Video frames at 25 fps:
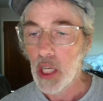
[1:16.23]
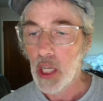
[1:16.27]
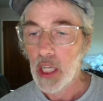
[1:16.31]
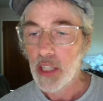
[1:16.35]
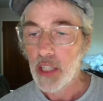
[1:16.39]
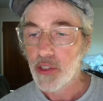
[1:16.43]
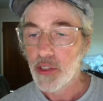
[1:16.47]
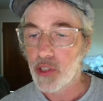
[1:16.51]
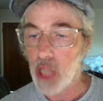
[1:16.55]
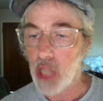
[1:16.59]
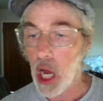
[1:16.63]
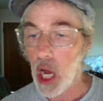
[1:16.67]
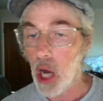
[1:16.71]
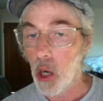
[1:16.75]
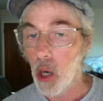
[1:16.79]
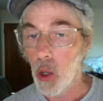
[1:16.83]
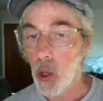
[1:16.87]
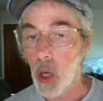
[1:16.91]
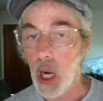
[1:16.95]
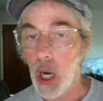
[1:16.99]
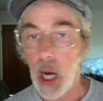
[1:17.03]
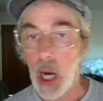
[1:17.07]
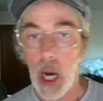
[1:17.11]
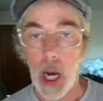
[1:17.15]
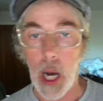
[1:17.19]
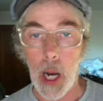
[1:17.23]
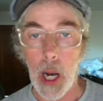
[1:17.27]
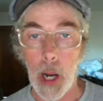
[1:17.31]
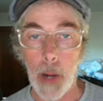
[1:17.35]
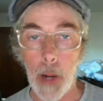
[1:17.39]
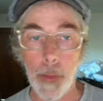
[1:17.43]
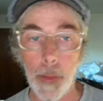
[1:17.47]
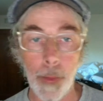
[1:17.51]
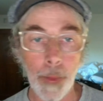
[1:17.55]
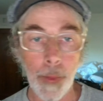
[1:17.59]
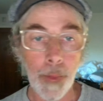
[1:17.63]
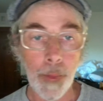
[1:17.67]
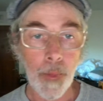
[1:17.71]
So
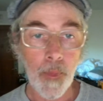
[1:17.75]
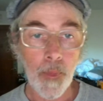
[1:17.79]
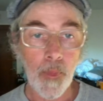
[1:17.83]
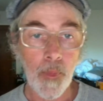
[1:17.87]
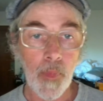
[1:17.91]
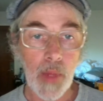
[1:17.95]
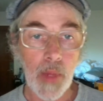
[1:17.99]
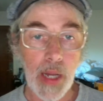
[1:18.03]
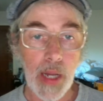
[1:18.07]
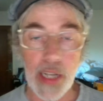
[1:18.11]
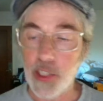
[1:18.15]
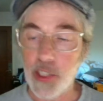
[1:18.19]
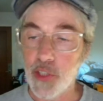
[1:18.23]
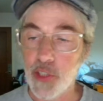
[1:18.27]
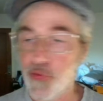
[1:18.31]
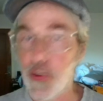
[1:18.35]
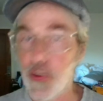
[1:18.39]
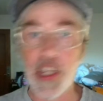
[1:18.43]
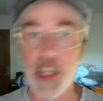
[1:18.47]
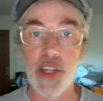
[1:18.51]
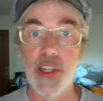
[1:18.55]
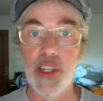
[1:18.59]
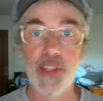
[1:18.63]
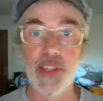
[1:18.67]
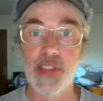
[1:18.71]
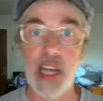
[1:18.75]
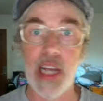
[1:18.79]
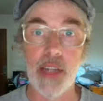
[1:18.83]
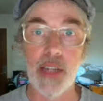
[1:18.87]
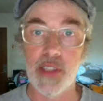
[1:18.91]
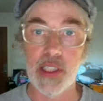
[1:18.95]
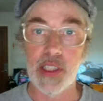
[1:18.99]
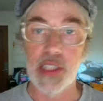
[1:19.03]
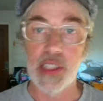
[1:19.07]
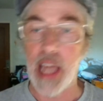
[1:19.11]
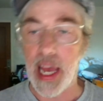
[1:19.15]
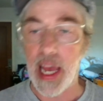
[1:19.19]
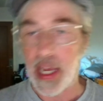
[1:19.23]
I just figured this out
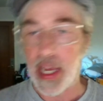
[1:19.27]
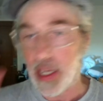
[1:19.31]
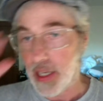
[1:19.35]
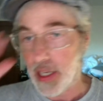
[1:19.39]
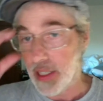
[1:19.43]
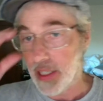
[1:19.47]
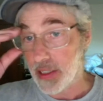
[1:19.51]
today.